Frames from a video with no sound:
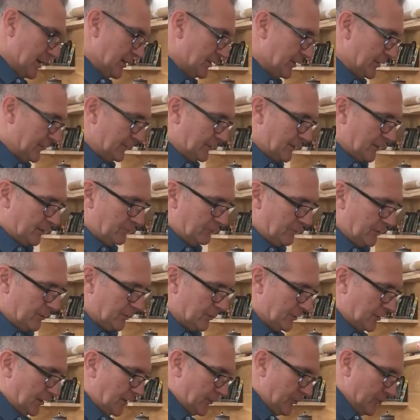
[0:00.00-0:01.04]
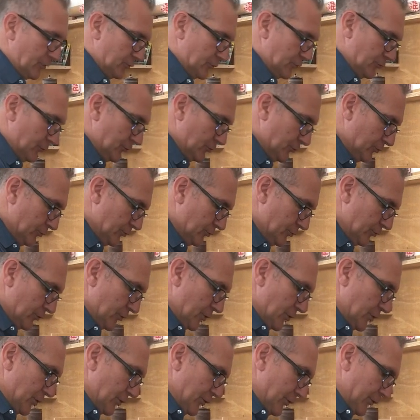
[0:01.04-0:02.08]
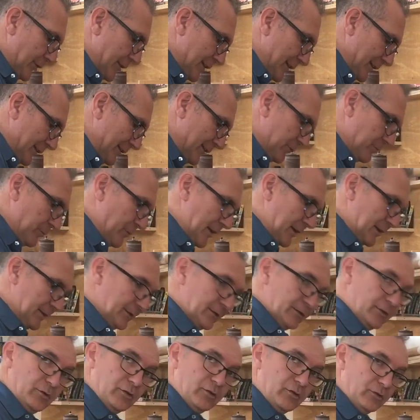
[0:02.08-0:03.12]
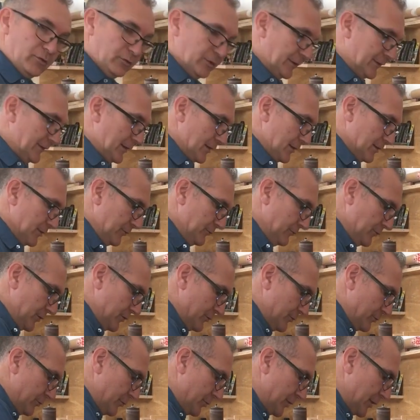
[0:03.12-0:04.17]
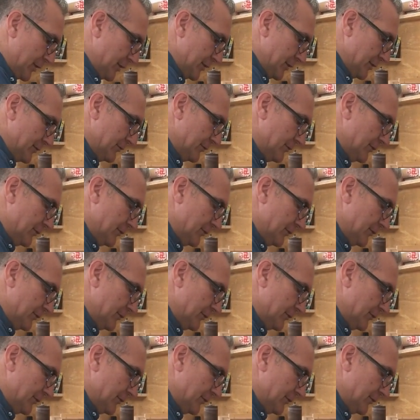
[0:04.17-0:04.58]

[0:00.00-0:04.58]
And the same here, I don't do this pass all the time, but